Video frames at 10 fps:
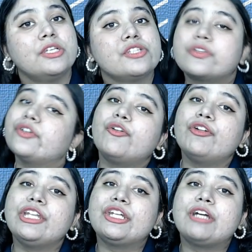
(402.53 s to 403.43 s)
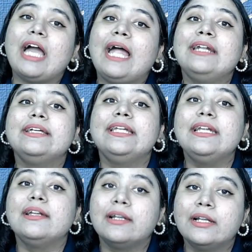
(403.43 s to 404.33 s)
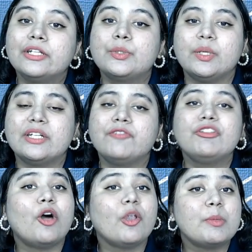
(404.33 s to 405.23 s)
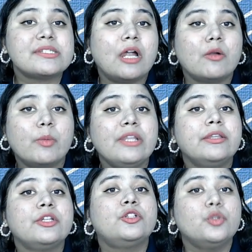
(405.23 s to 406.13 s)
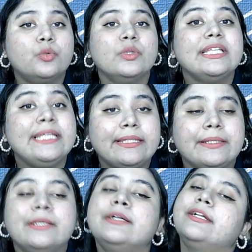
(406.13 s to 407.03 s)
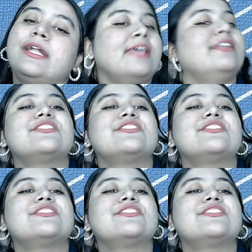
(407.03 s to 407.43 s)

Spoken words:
So you don't need to add il to it. We always start with 2, e, right?